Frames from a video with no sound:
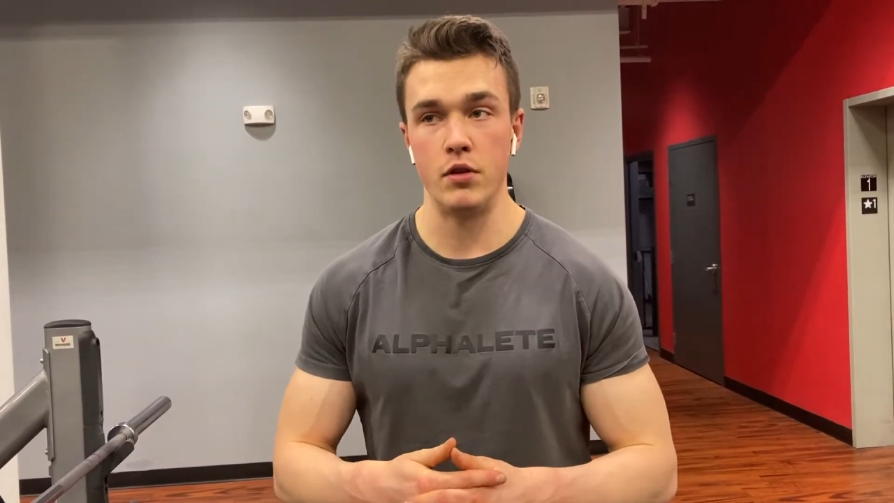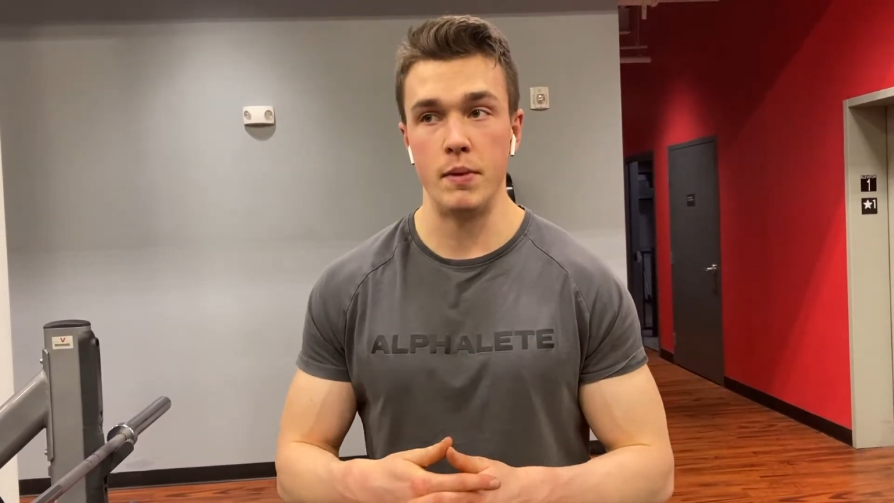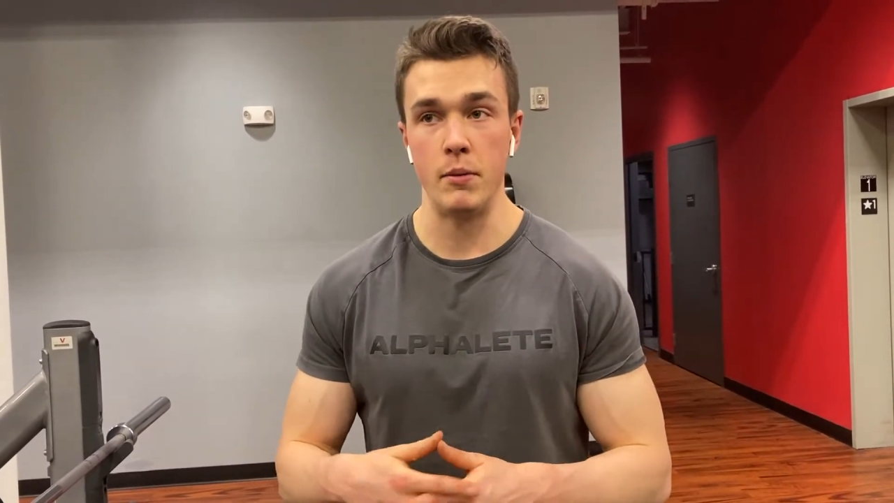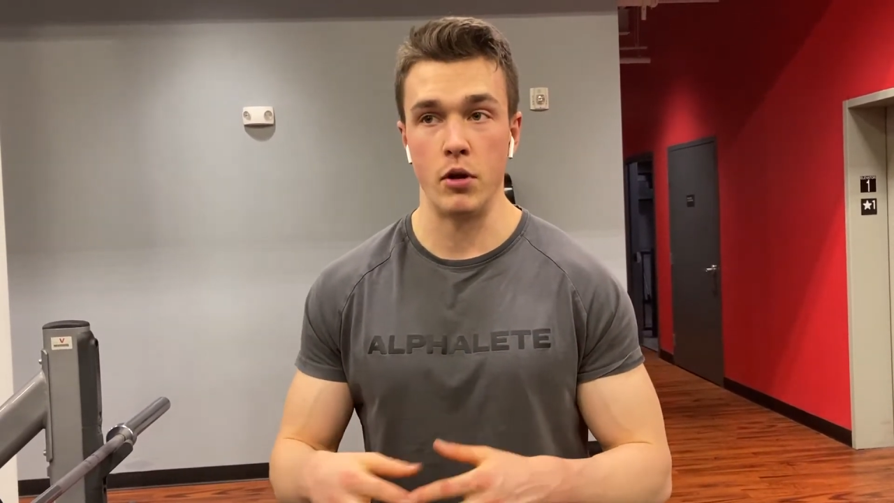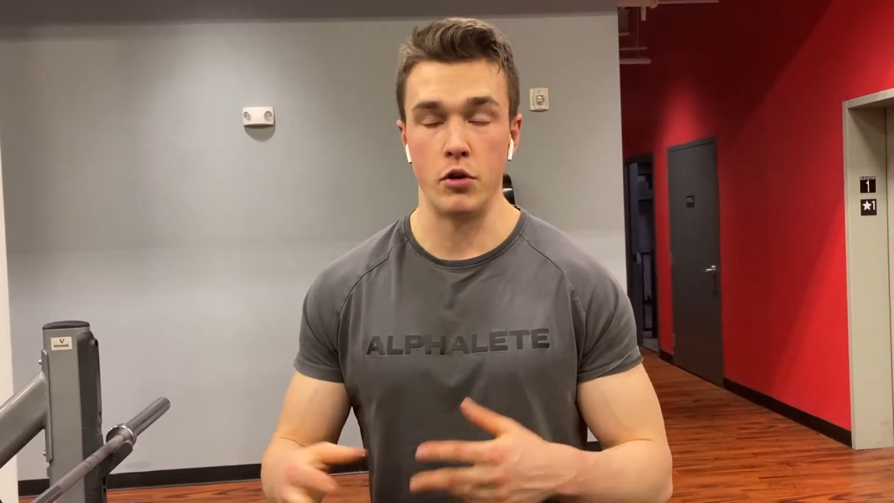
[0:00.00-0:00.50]

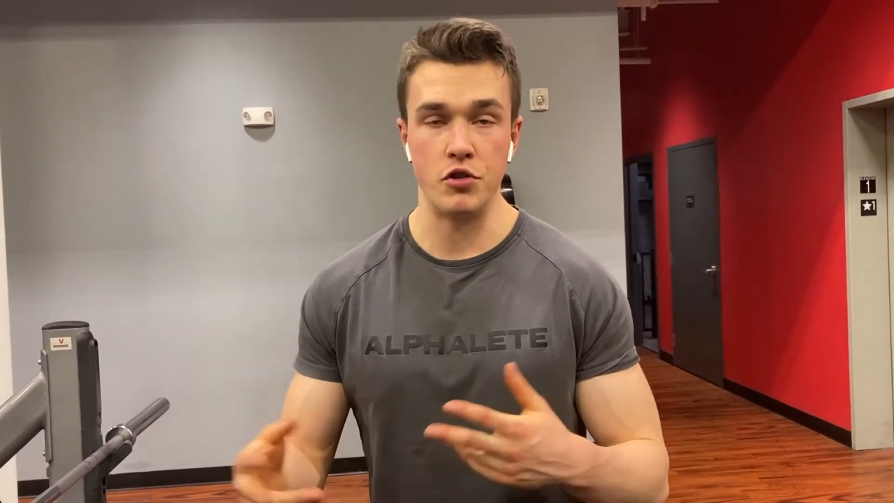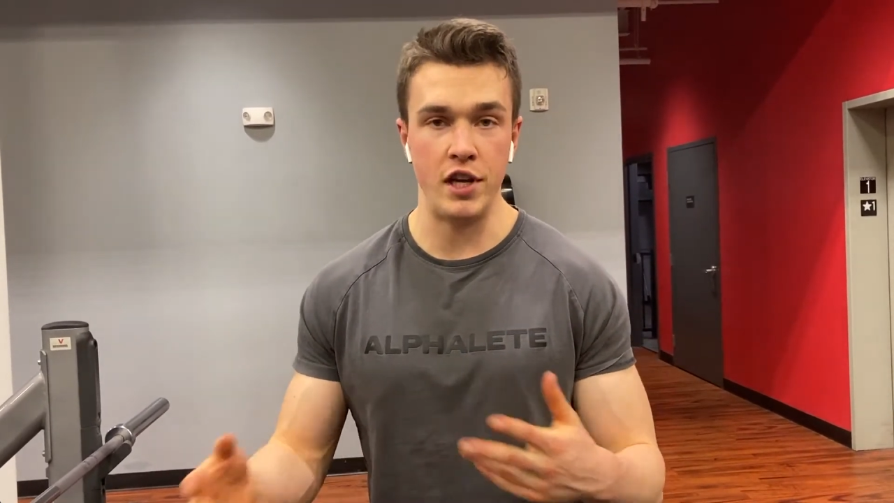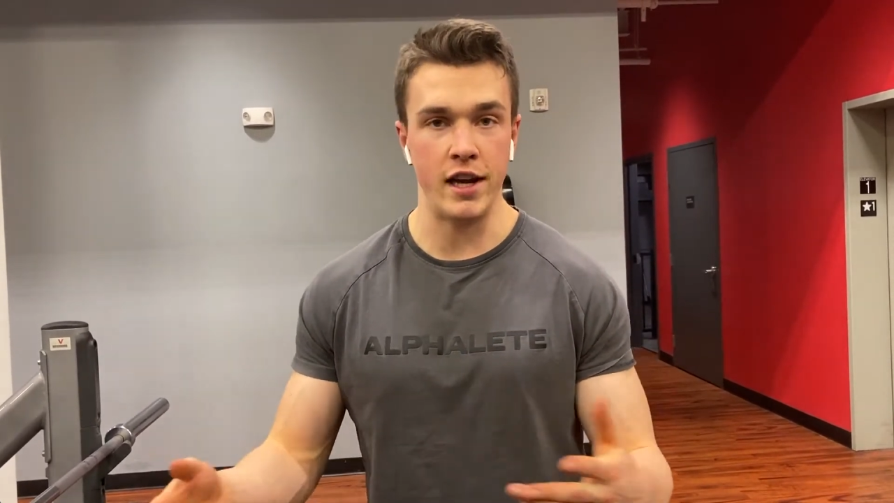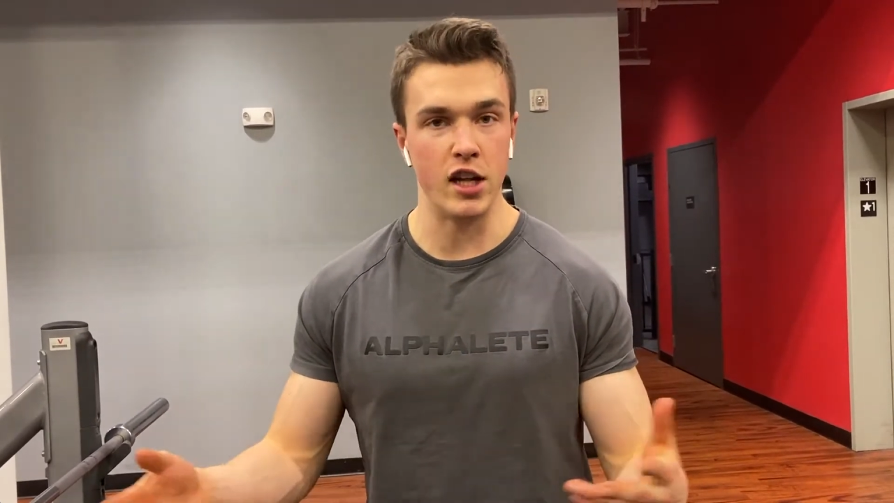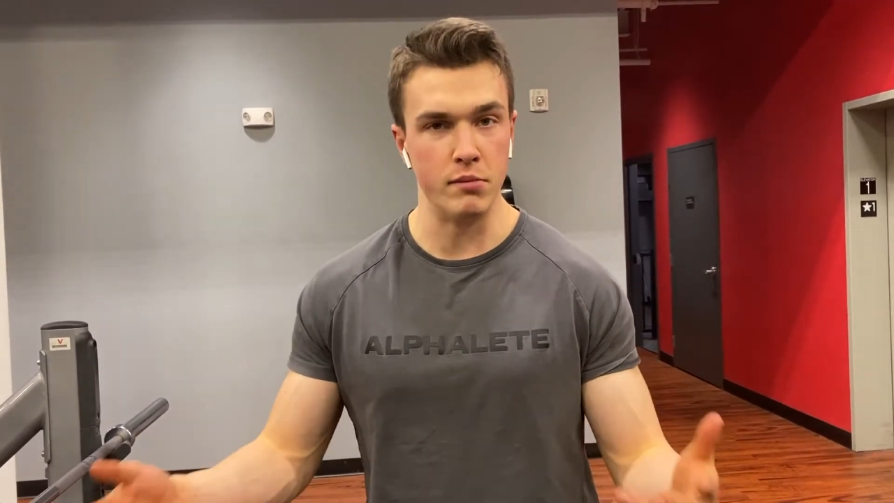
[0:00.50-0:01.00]
people
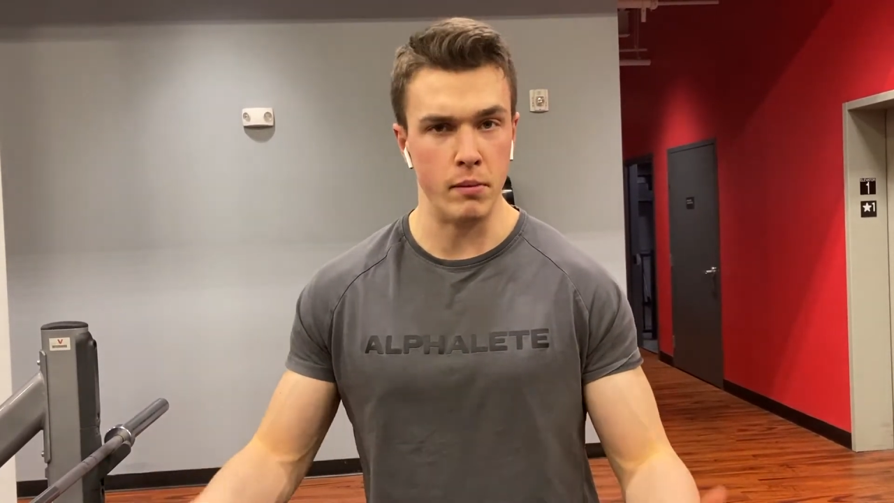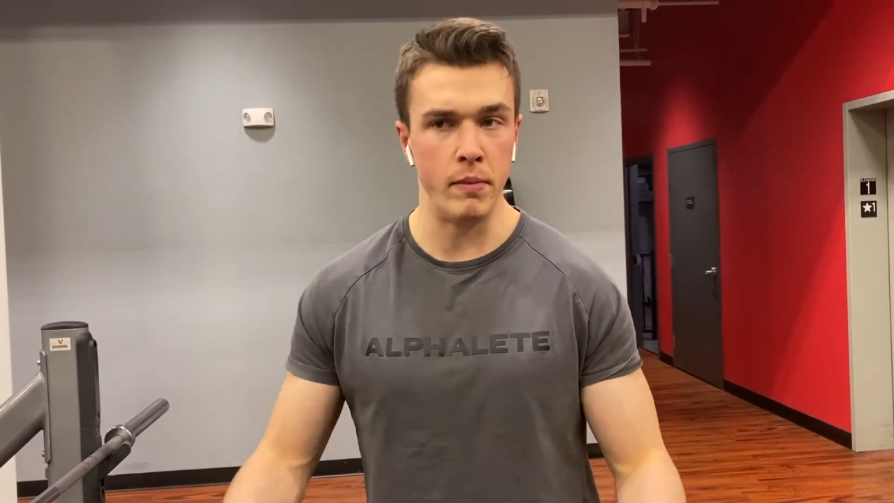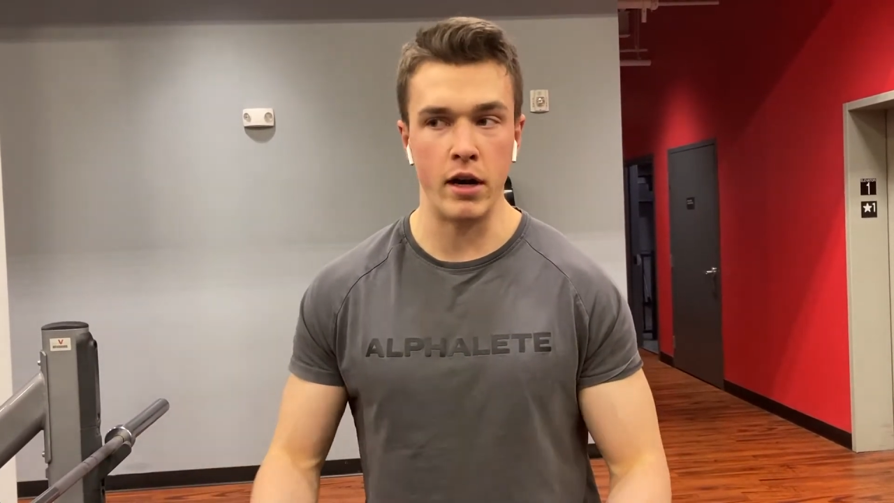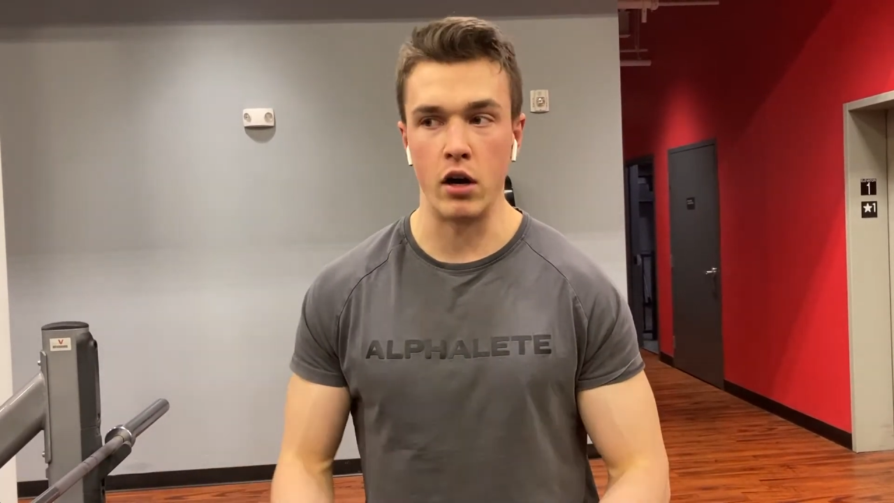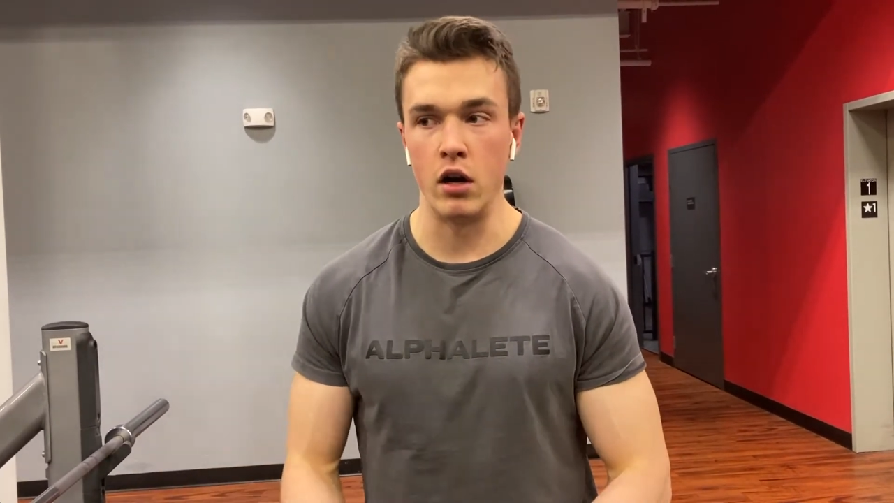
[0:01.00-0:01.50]
understand a little bit
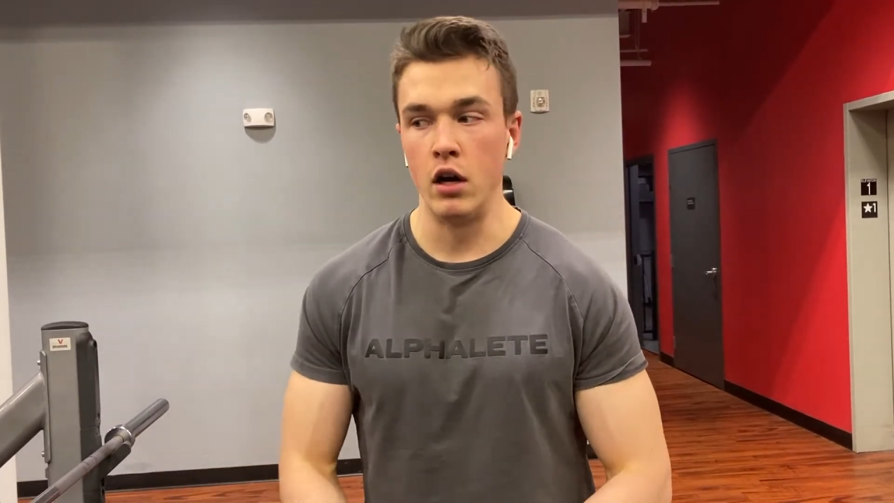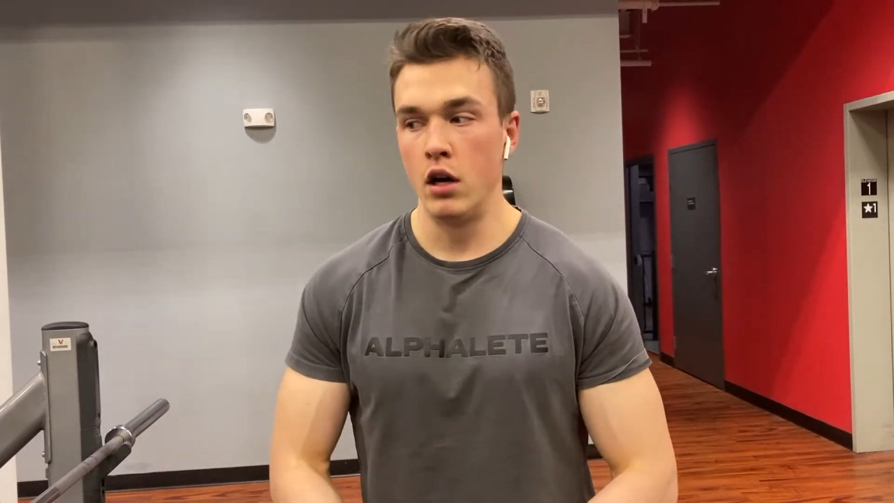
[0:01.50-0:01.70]
better.